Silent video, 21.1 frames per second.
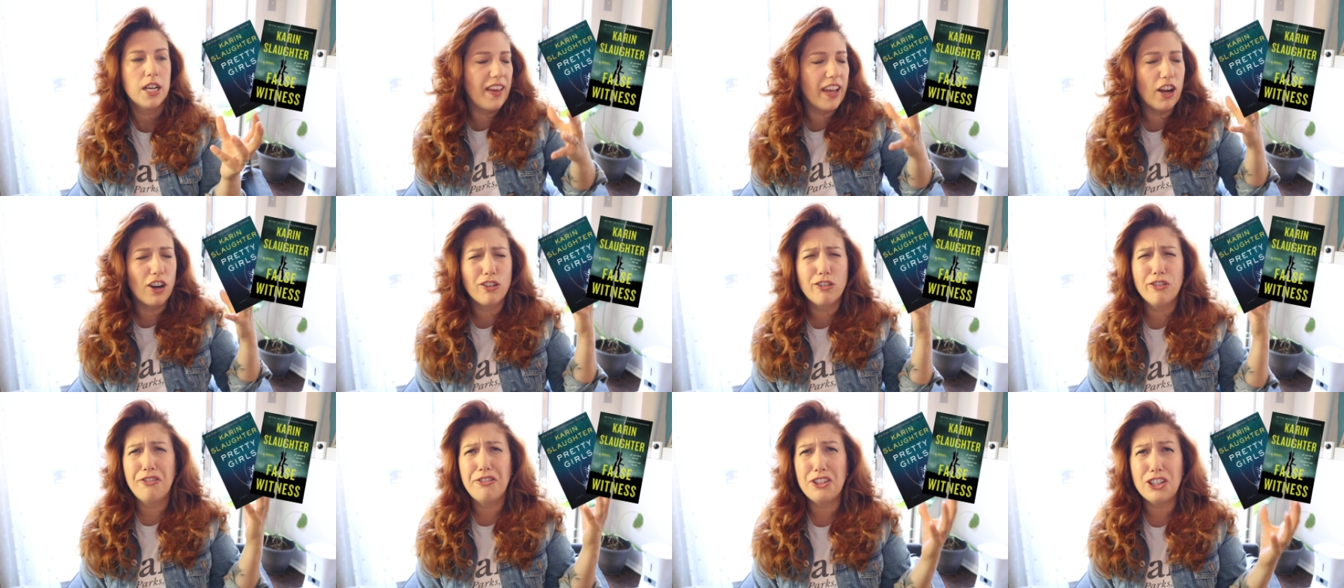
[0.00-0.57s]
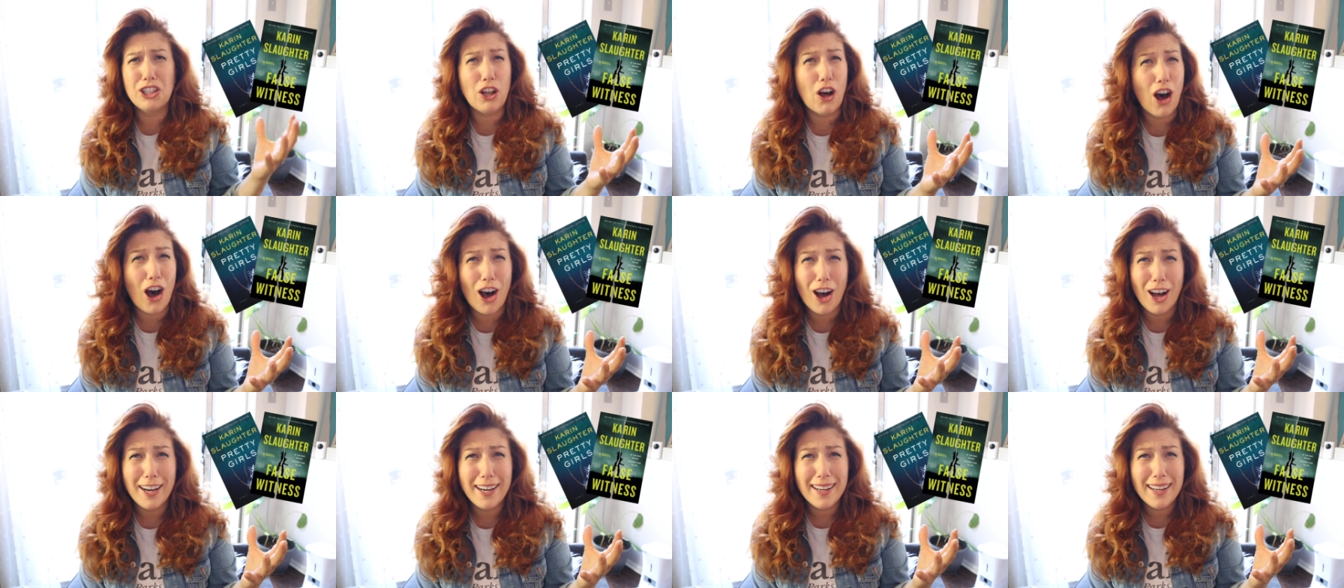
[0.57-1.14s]
They are
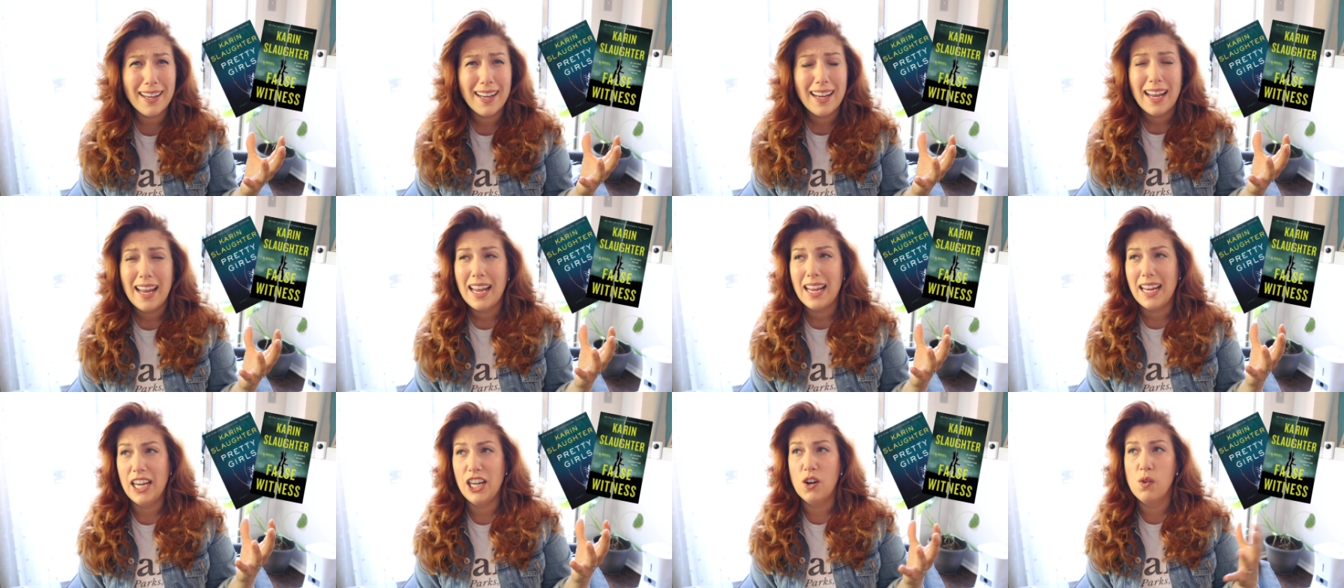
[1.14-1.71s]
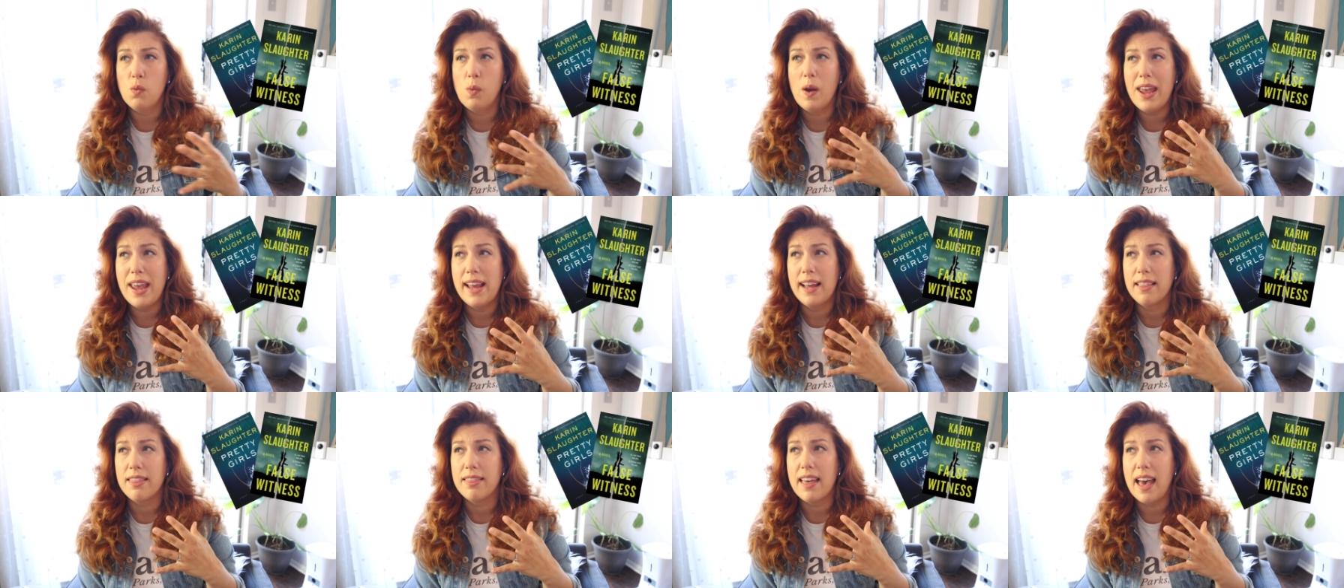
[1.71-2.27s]
flawed in a
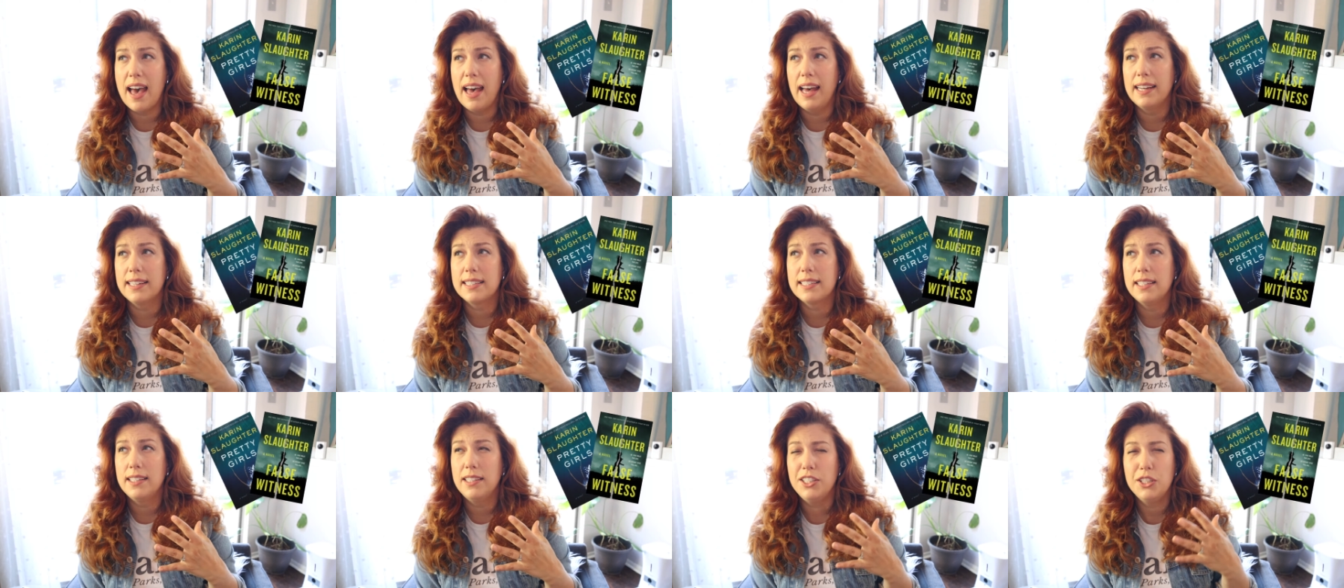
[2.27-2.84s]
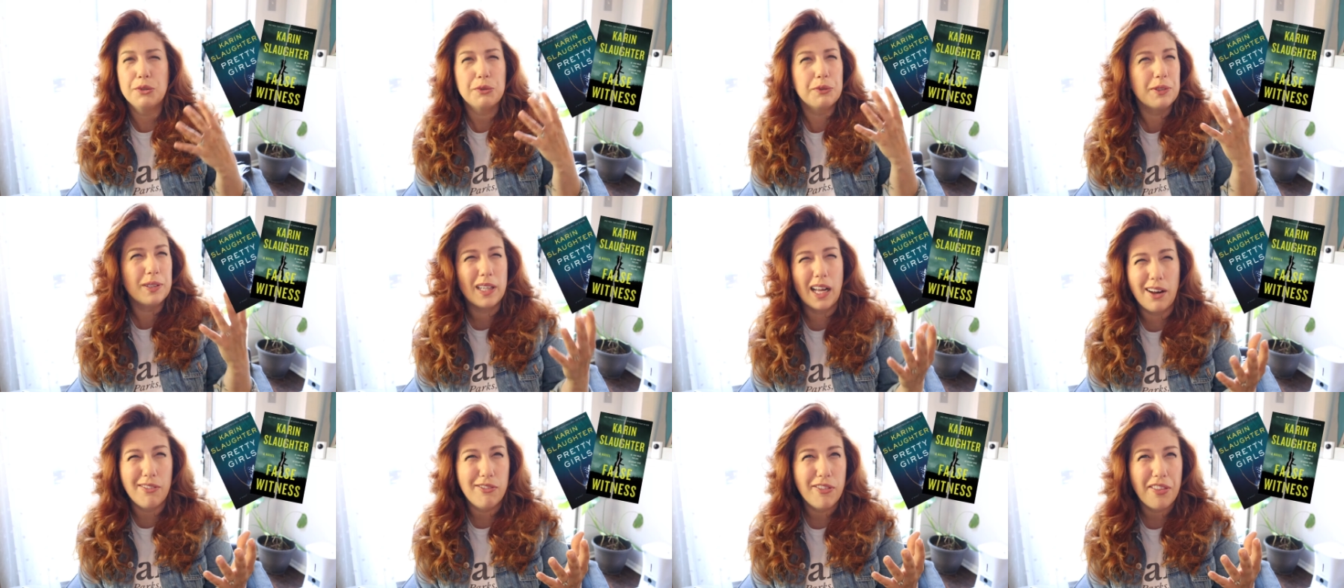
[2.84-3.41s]
way that you
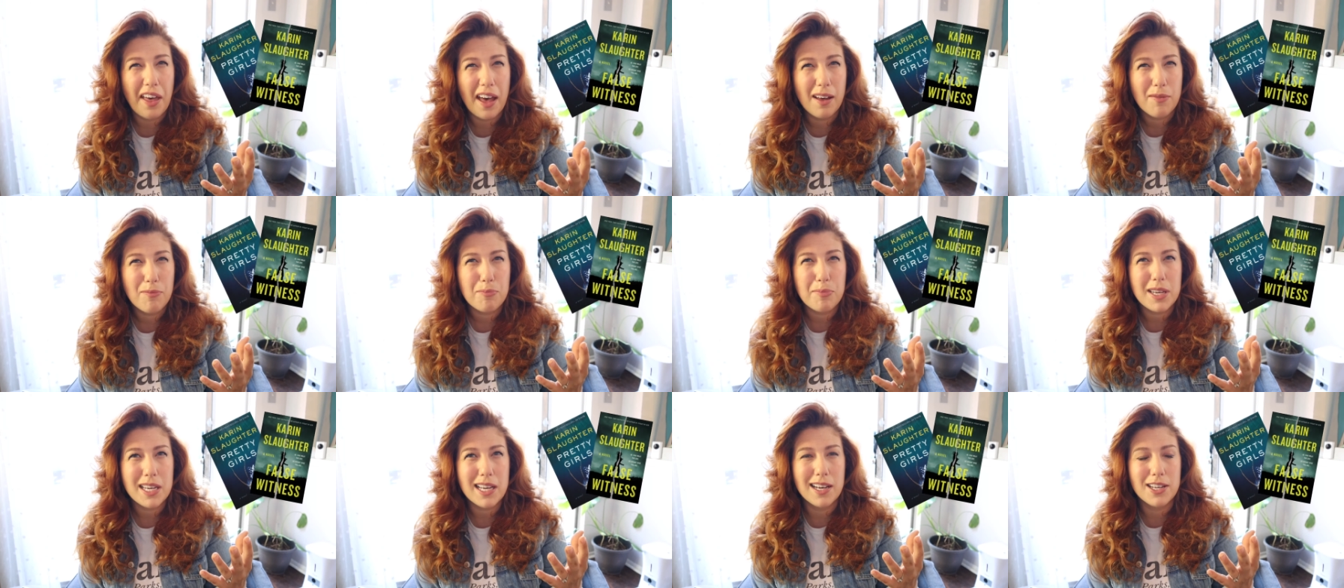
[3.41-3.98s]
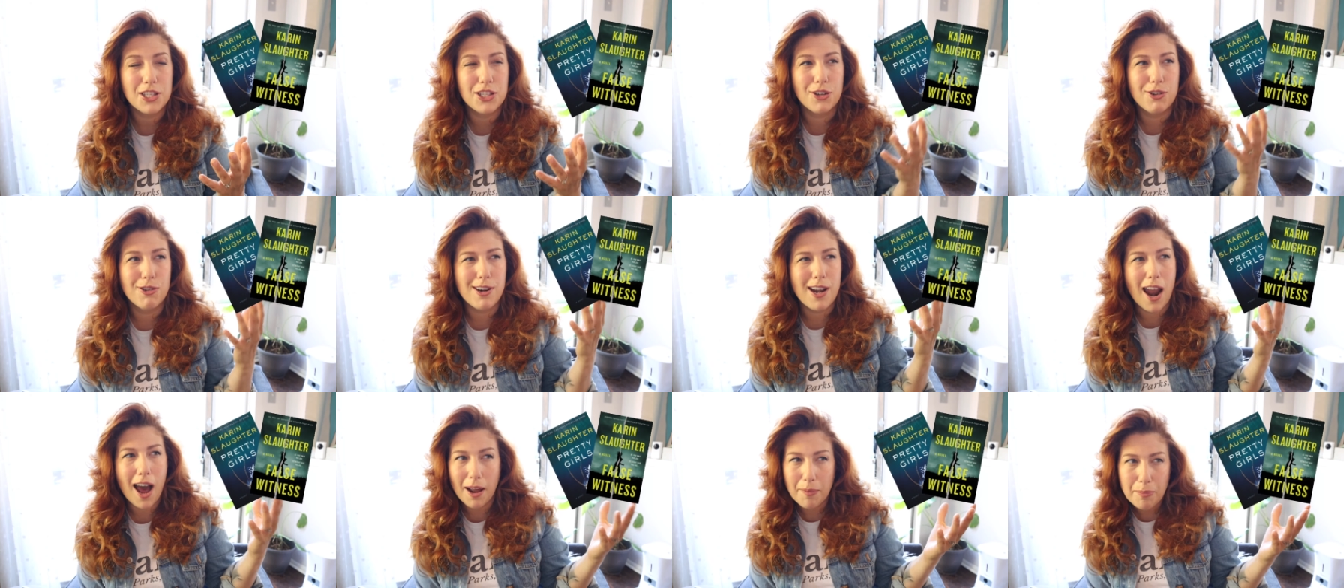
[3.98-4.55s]
love them because
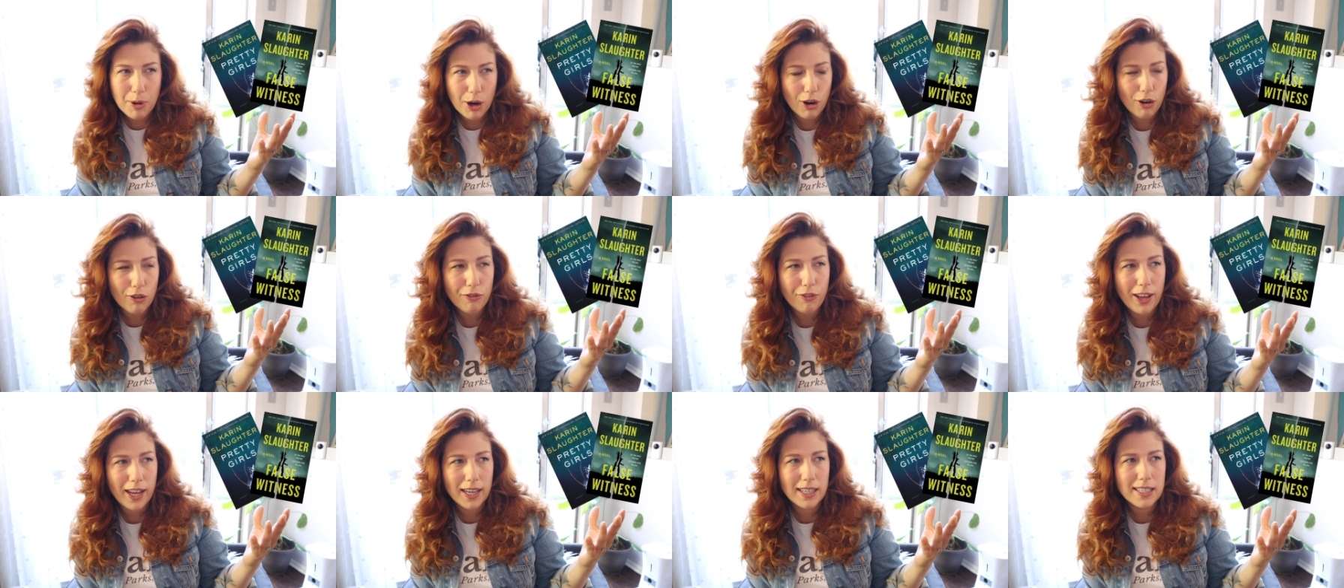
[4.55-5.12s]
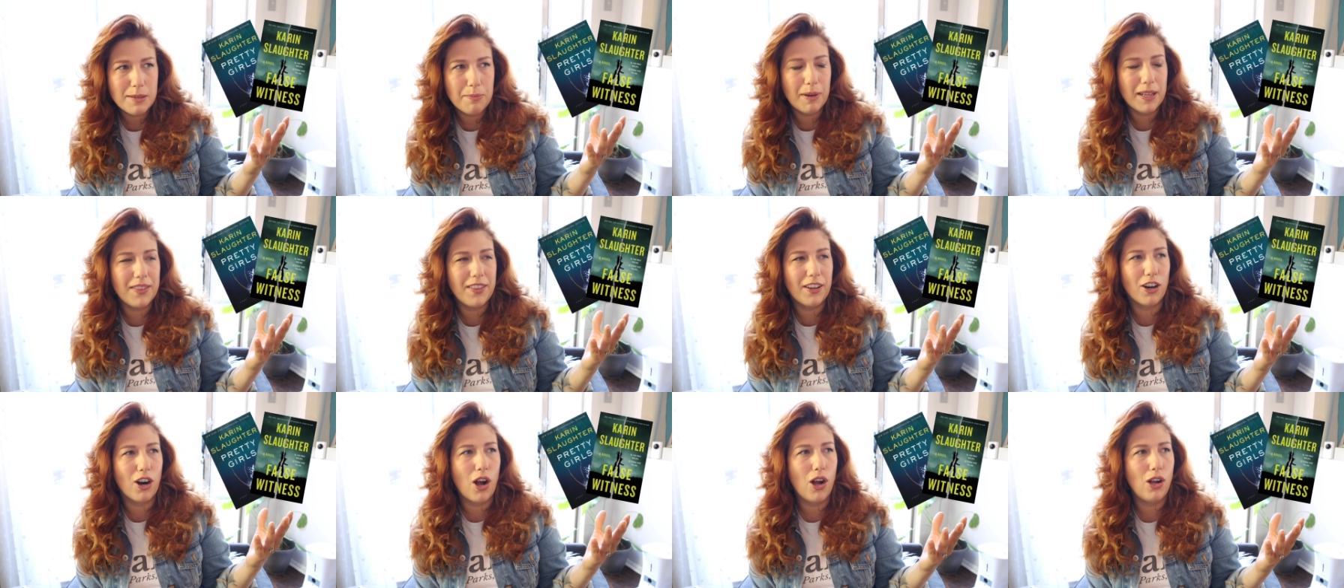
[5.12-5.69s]
they're not perfect, but
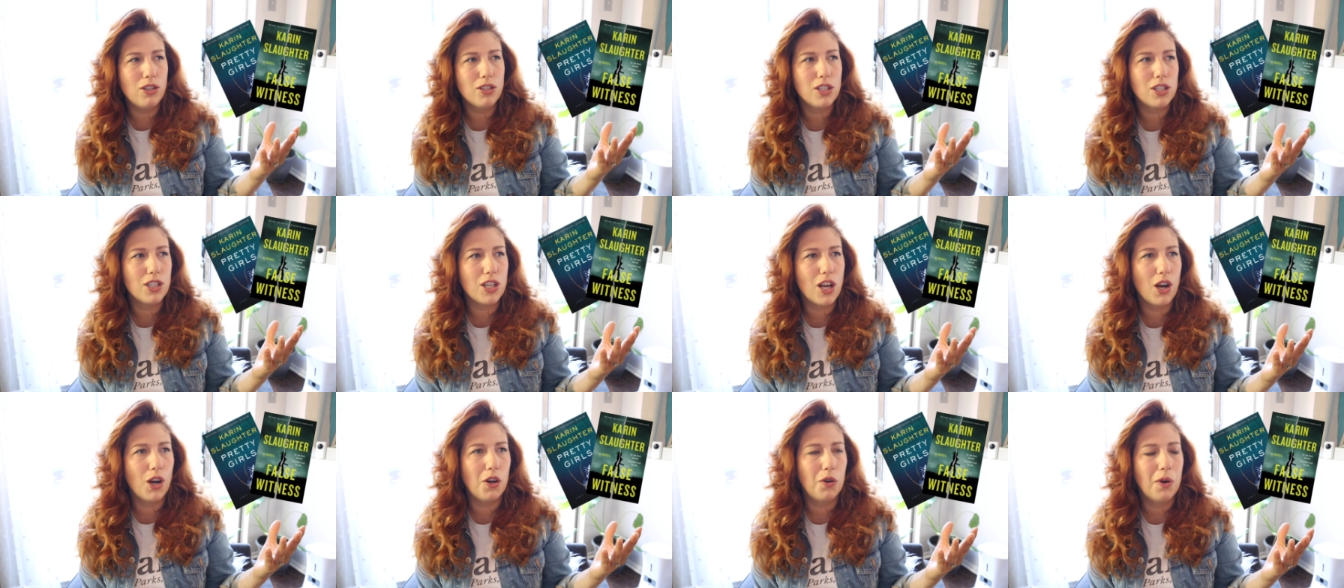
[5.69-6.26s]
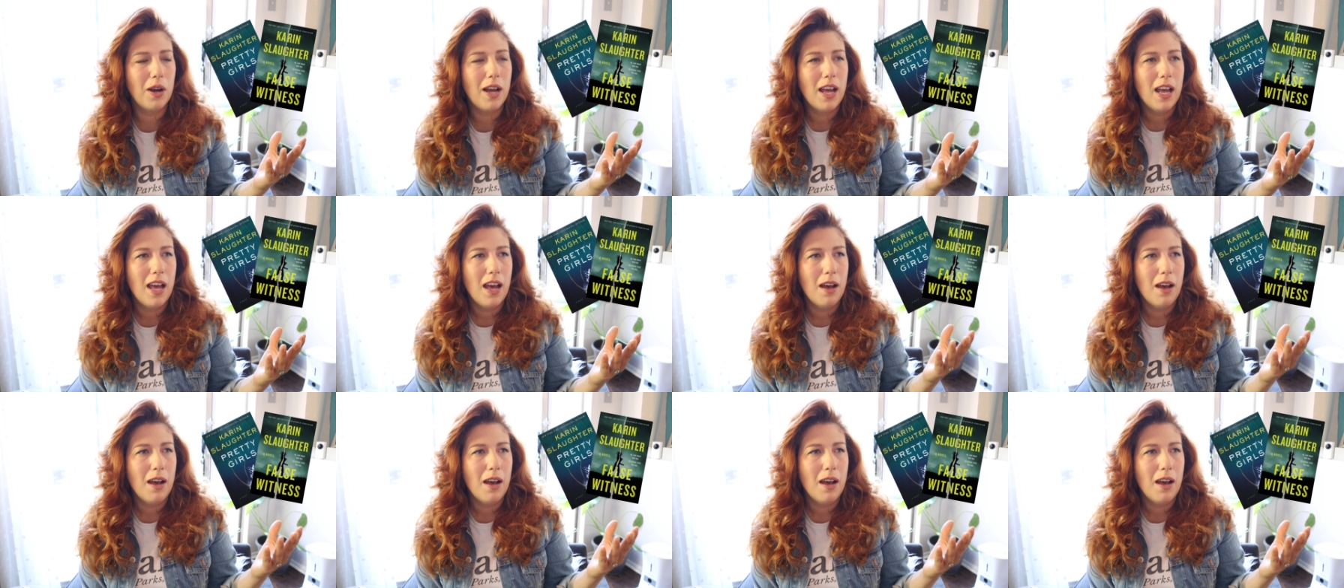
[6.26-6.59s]
they're also